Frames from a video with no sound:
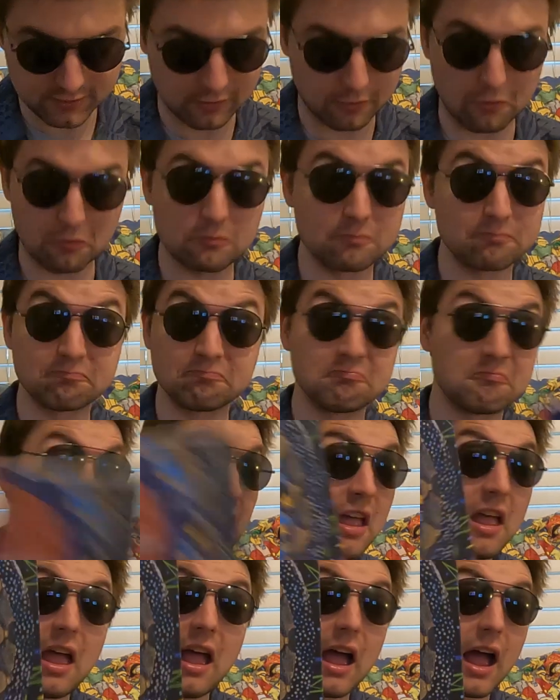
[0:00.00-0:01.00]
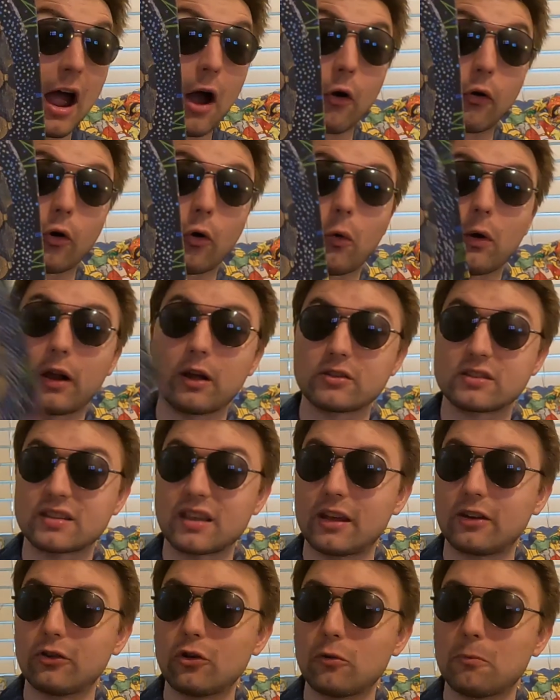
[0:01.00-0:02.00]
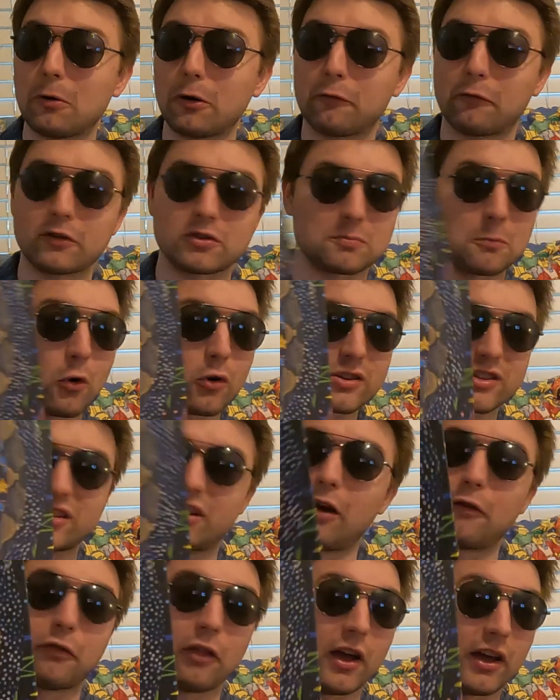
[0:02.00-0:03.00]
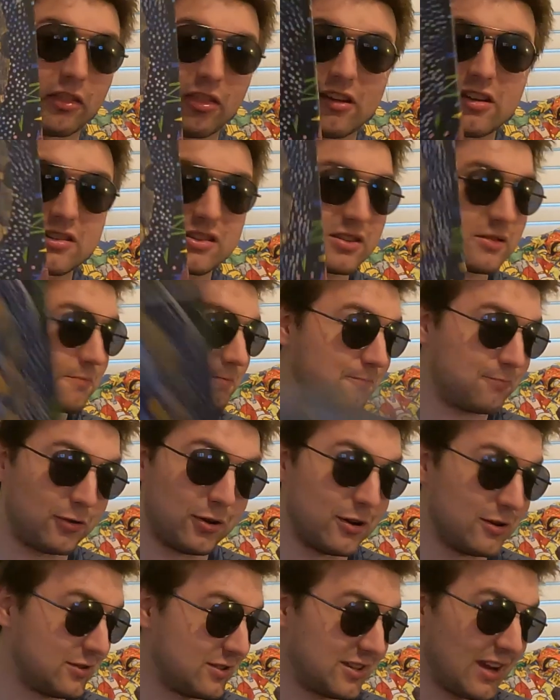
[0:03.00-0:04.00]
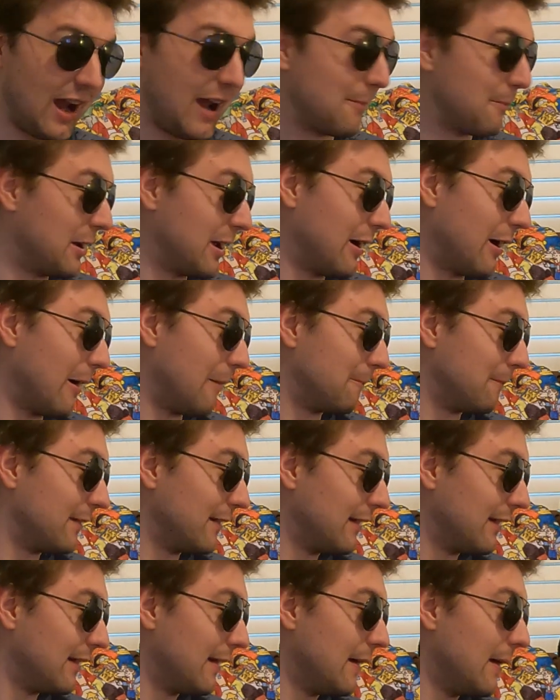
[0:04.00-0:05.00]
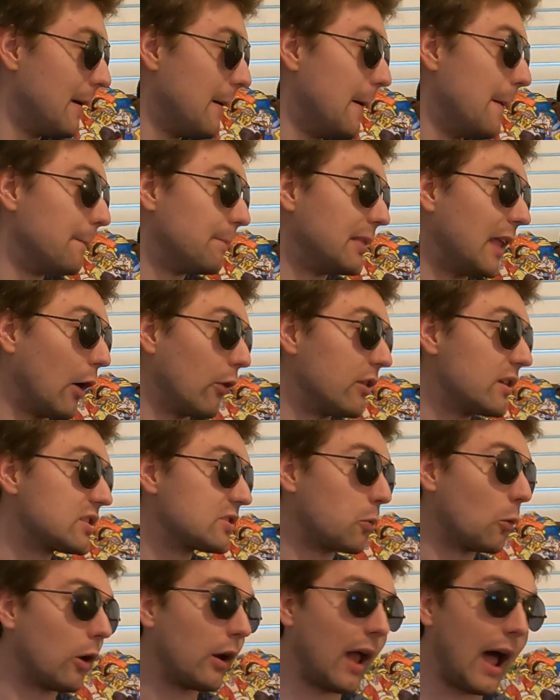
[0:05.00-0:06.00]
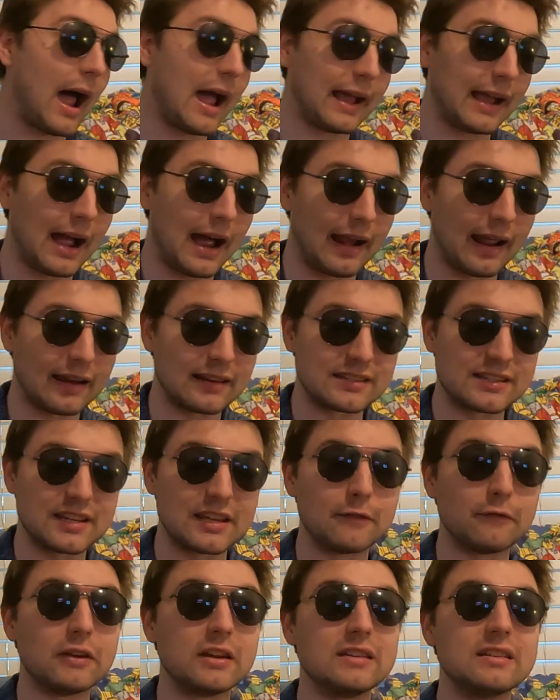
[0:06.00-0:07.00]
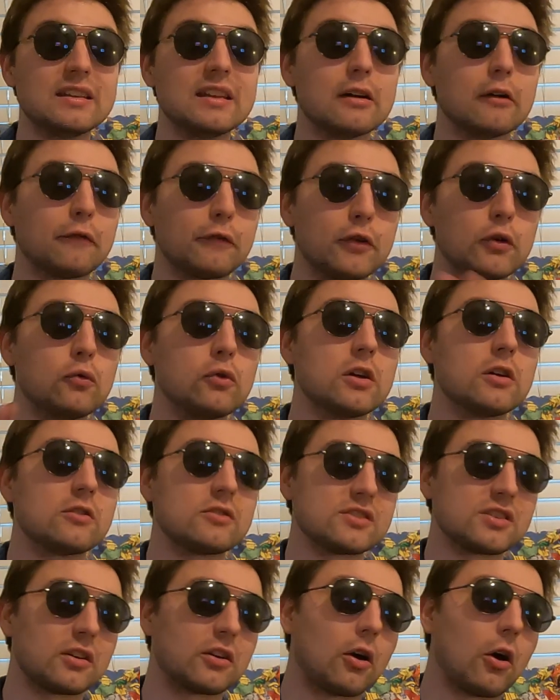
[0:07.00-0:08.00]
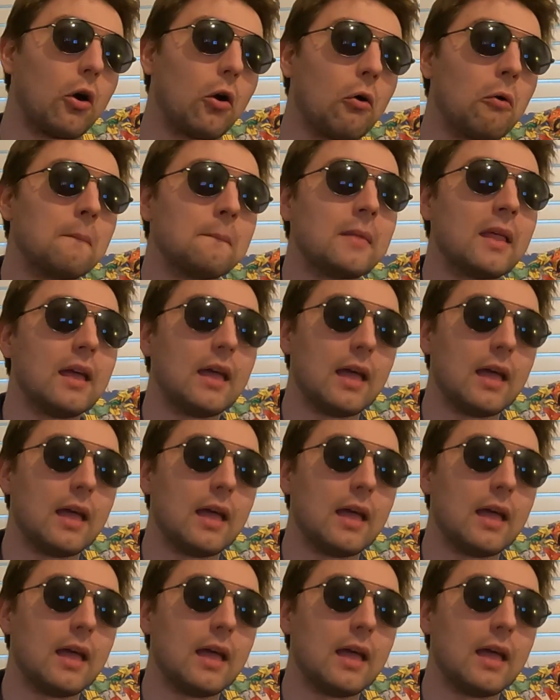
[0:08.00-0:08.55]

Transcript: So I don't know what else they do, but if it's more stuff like this, sign me up. Now this one I got on DVD a few years ago,